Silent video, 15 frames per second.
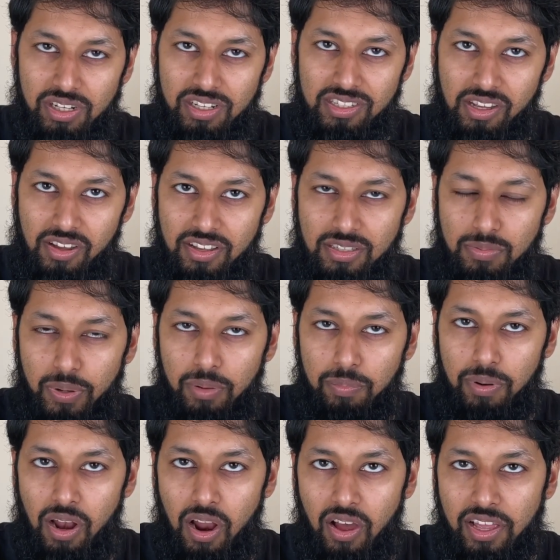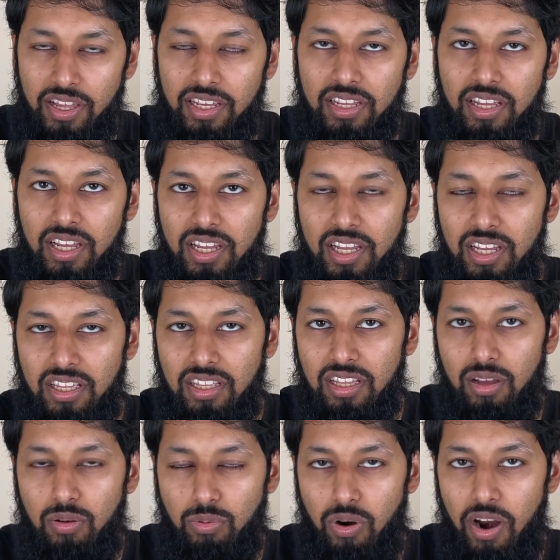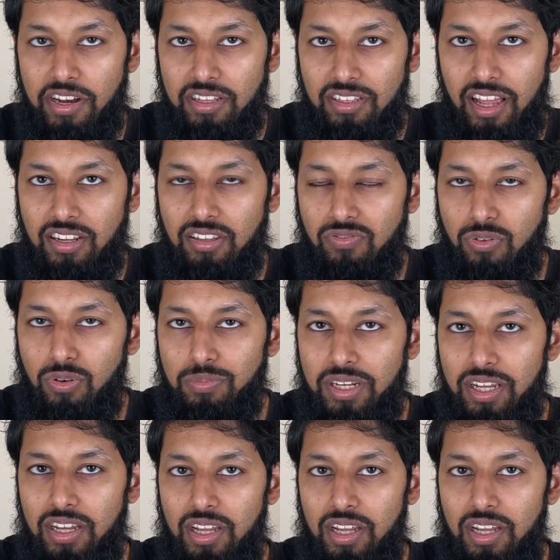did science by applying, writing down the formula.